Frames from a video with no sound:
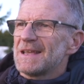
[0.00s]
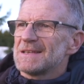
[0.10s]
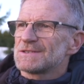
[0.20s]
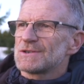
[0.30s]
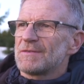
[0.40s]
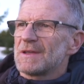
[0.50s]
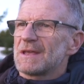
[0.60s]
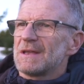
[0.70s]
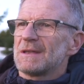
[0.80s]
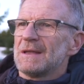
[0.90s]
Yeah, he's a terrific
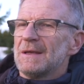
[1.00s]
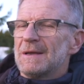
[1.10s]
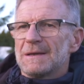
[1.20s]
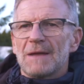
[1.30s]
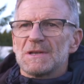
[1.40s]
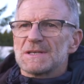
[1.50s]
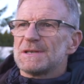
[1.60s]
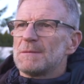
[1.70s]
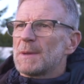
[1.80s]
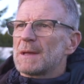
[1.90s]
kid. Lovely to
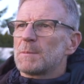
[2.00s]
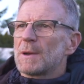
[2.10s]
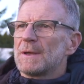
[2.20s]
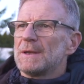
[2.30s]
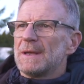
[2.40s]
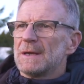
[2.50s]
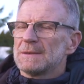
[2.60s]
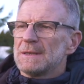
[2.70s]
see him back playing now.